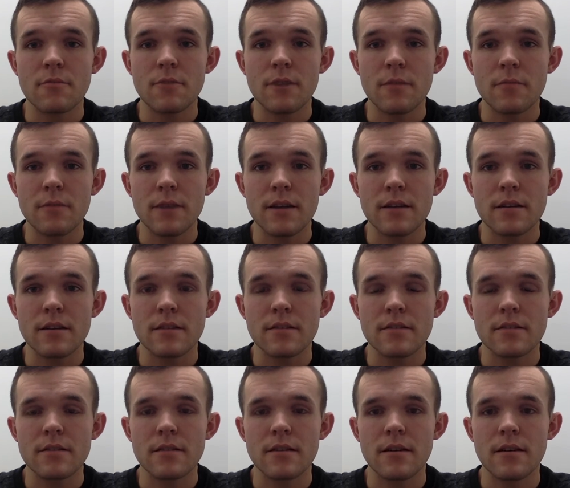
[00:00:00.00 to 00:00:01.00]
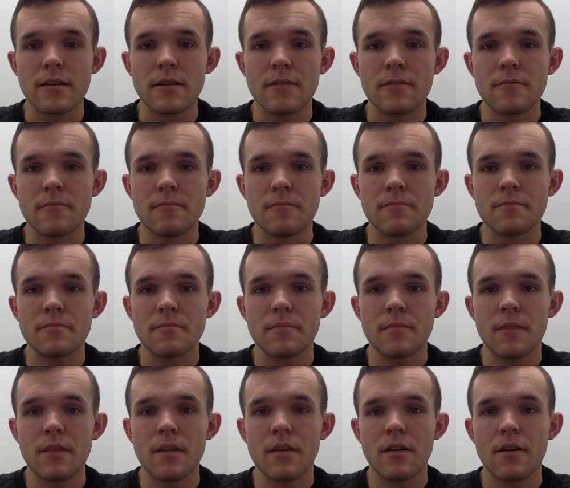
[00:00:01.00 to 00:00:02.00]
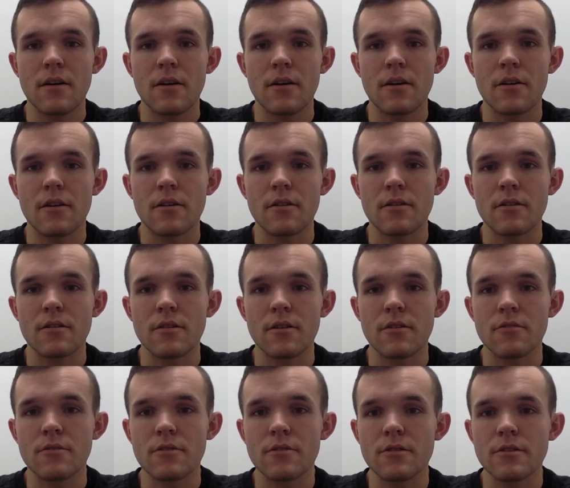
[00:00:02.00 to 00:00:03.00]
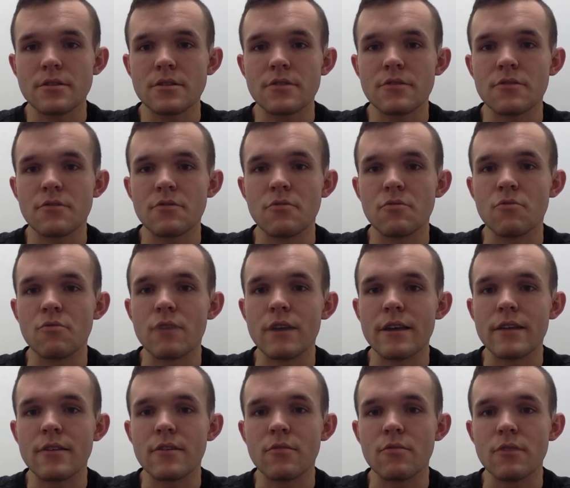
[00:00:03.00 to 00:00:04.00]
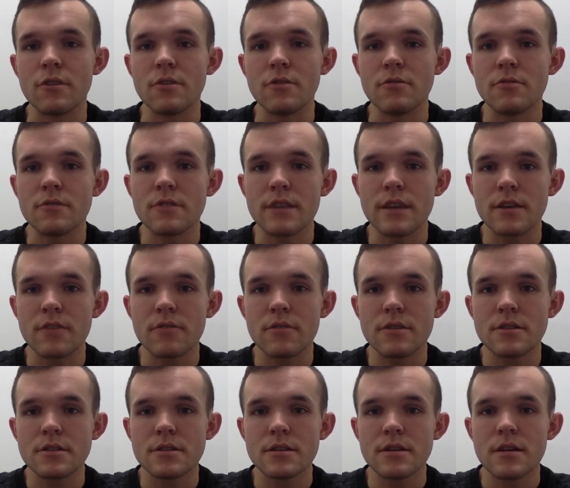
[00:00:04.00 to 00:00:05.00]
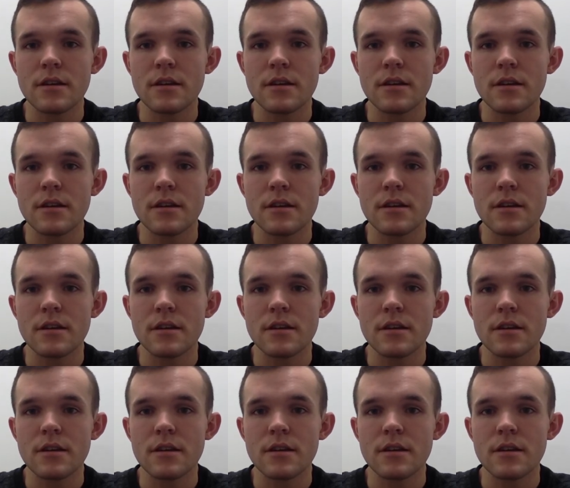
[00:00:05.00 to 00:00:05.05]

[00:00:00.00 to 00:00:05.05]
pragmatics are really just the way that we use language.